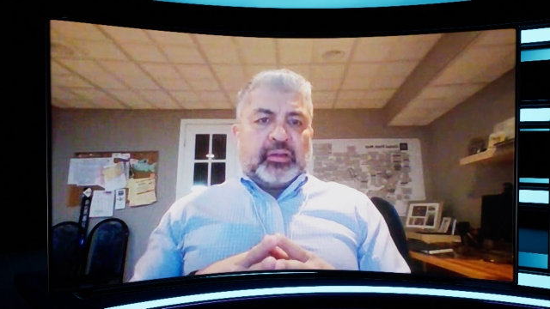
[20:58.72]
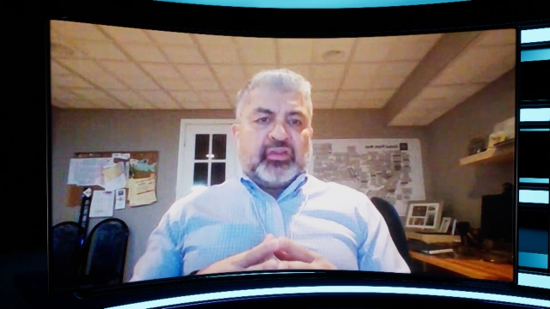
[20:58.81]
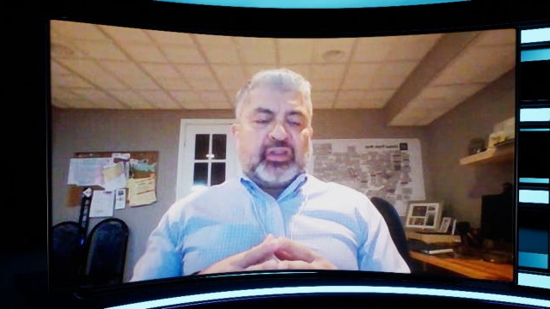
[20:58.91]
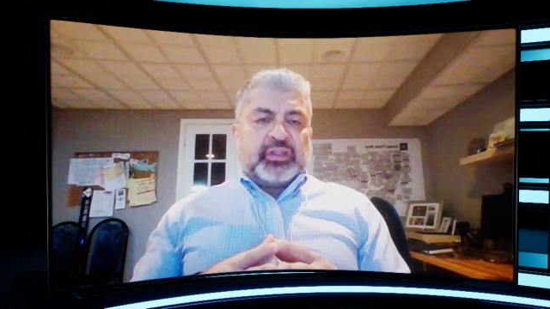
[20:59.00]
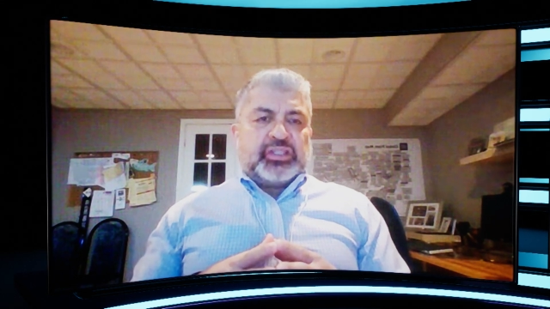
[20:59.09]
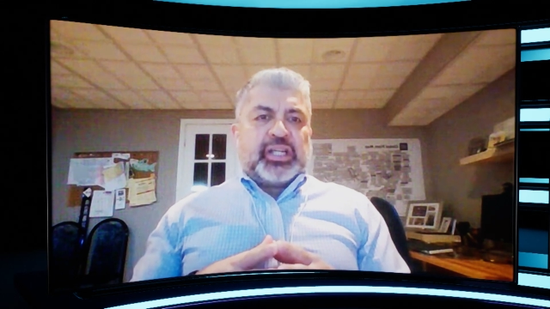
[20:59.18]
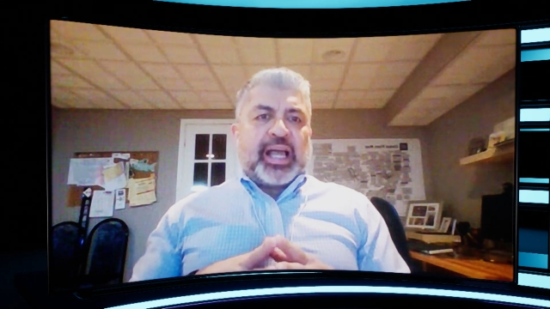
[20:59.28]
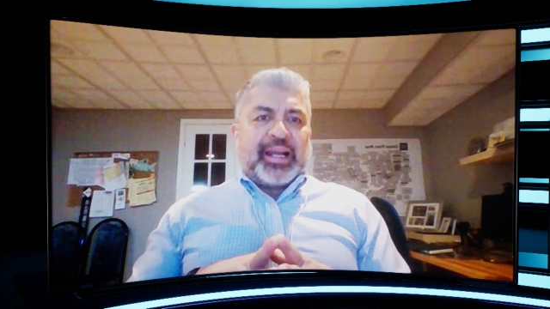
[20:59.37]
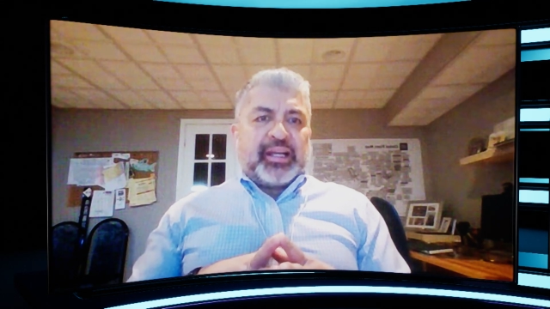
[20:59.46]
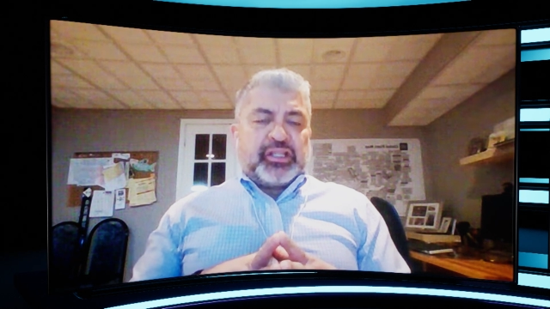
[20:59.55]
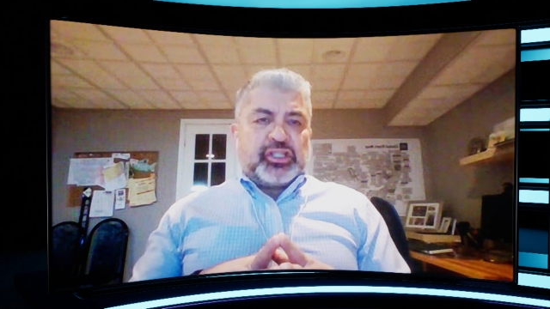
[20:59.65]
there is a
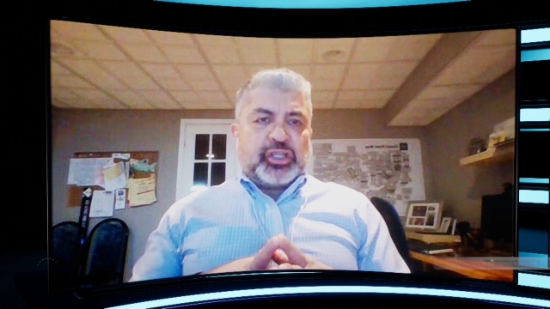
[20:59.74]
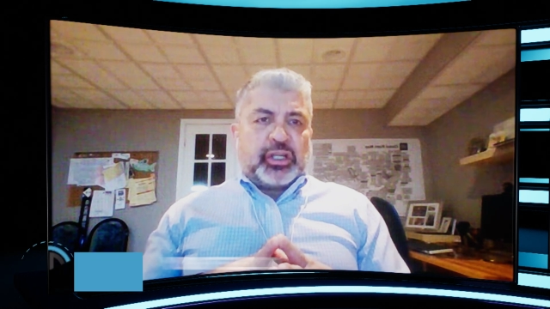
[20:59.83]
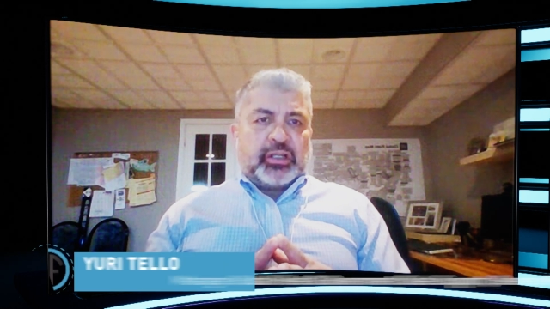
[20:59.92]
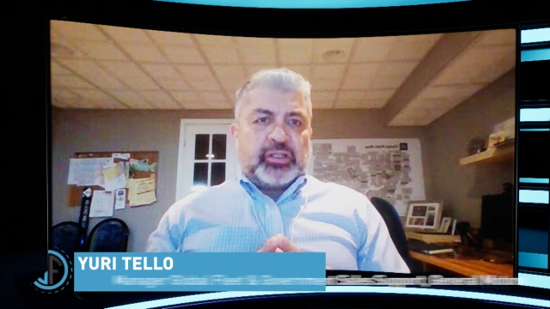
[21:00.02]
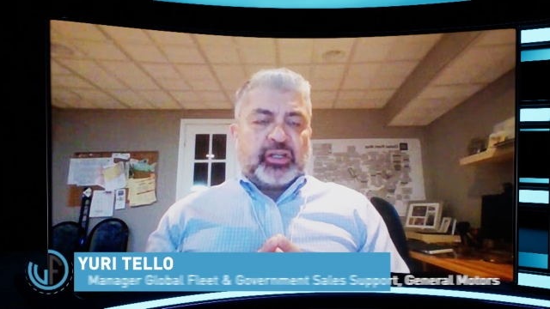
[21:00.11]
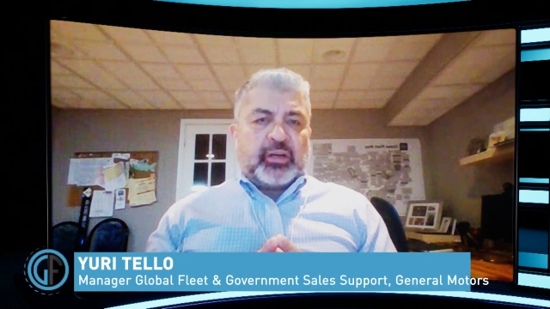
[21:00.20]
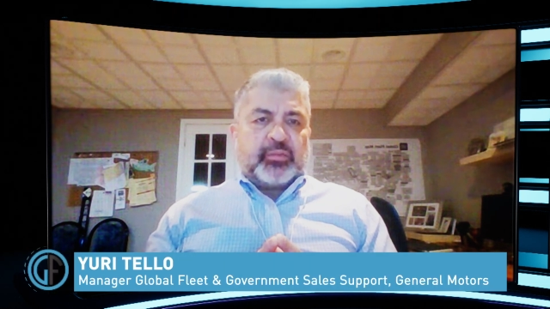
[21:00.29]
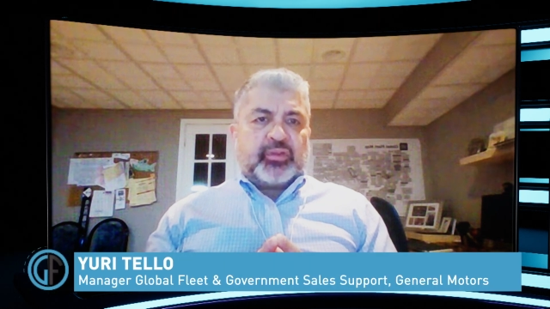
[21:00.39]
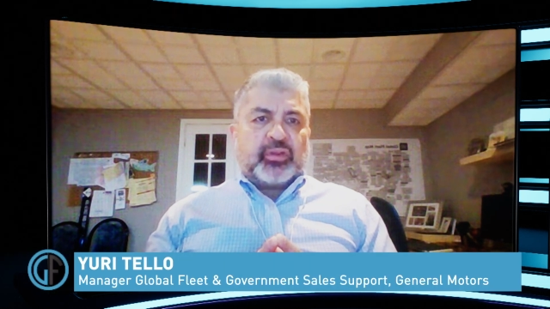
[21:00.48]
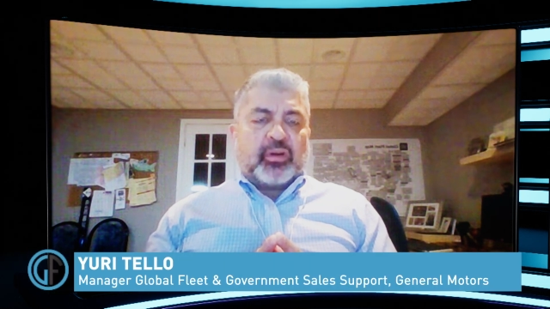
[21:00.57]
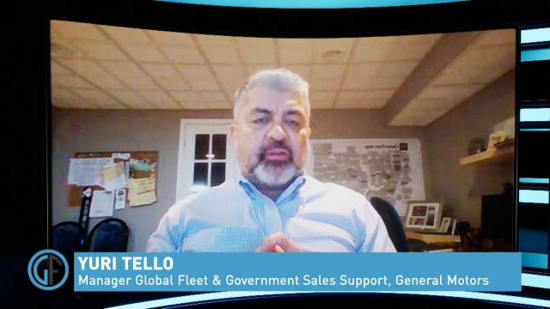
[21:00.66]
challenge in
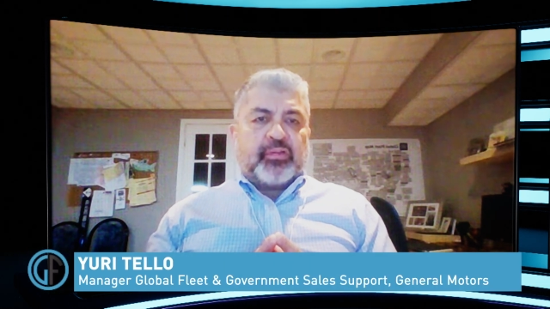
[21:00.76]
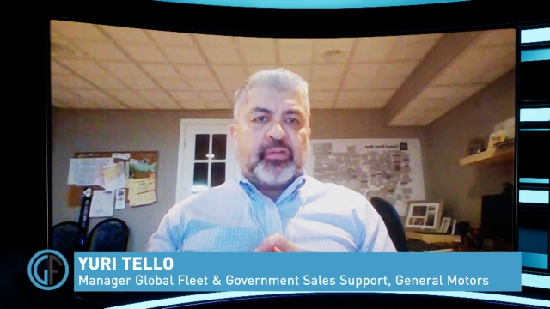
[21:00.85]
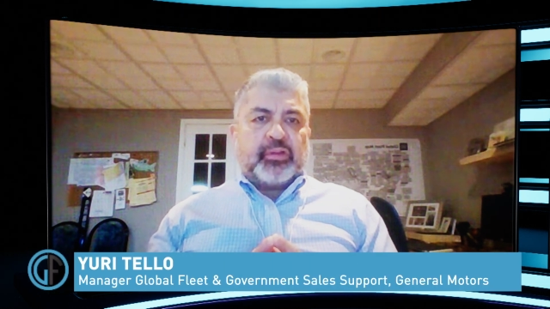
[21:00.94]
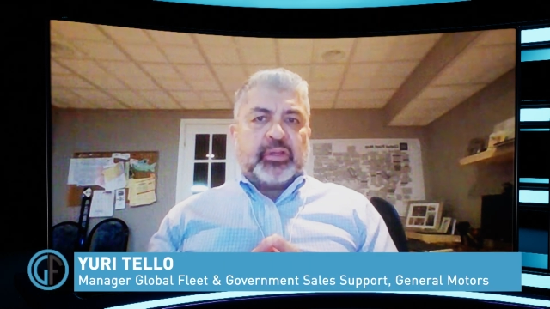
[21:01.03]
terms of